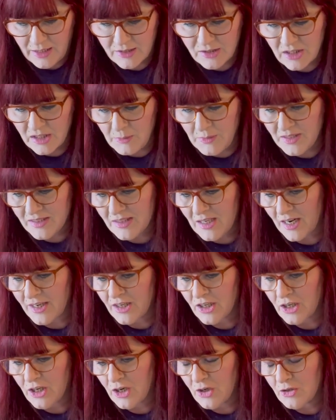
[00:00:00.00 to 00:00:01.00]
So then we decided
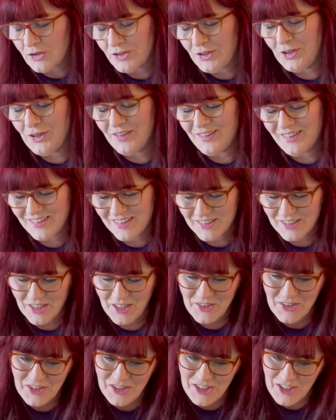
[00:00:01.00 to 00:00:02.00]
to go to this
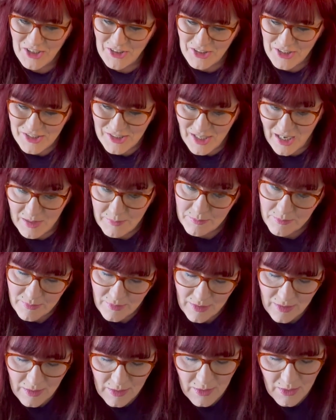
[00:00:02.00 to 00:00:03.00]
other charity shop,
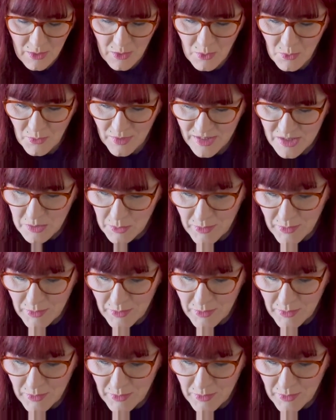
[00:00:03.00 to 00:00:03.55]
which when